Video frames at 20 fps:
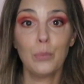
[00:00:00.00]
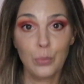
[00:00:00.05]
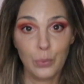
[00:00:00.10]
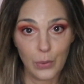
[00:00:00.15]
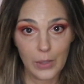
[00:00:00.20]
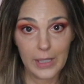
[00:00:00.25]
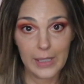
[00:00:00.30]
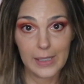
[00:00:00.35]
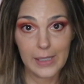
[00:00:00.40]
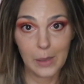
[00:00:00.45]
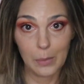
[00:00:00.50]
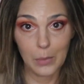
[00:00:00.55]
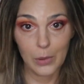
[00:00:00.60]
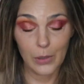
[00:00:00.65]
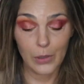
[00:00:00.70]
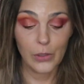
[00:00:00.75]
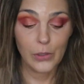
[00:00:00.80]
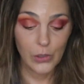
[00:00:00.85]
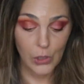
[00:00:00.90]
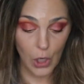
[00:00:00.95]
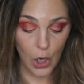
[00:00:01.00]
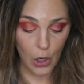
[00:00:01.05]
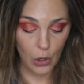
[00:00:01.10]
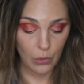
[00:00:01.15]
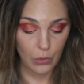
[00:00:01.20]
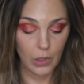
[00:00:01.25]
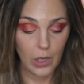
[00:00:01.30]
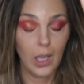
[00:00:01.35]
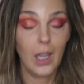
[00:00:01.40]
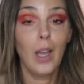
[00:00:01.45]
Pretty similar.
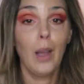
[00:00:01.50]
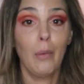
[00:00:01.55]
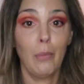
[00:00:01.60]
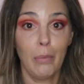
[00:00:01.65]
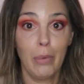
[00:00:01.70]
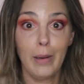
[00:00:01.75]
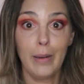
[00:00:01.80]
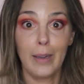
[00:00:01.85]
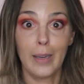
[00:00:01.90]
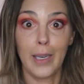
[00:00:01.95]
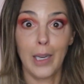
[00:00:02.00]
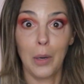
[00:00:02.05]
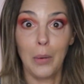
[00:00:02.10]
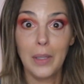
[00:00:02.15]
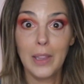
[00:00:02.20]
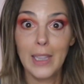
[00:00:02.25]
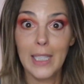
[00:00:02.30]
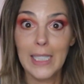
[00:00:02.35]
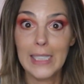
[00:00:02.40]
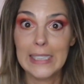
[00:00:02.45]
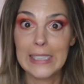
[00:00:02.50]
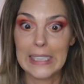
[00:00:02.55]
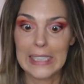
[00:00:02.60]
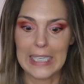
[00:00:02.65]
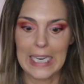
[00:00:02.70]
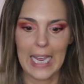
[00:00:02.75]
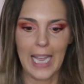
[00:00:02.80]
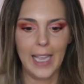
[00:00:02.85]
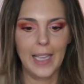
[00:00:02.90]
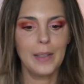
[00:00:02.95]
So We're gonna go with this
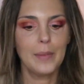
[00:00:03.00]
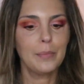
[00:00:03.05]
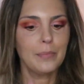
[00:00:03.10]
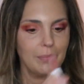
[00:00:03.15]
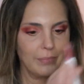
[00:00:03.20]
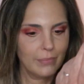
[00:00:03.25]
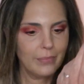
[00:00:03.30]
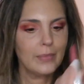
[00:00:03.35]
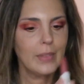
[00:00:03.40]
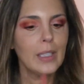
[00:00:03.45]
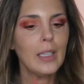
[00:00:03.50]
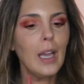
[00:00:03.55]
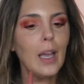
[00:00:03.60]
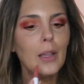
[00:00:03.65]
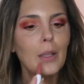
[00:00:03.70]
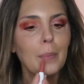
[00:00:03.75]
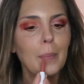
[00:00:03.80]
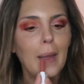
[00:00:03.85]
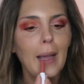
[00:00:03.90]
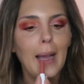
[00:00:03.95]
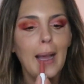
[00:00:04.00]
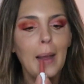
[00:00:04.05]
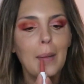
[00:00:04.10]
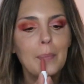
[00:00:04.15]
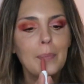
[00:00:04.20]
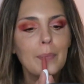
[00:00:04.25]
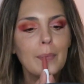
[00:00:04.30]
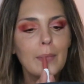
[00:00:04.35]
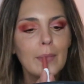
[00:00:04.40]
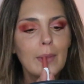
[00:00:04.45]
today. Color
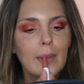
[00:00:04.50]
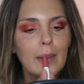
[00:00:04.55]
Pop.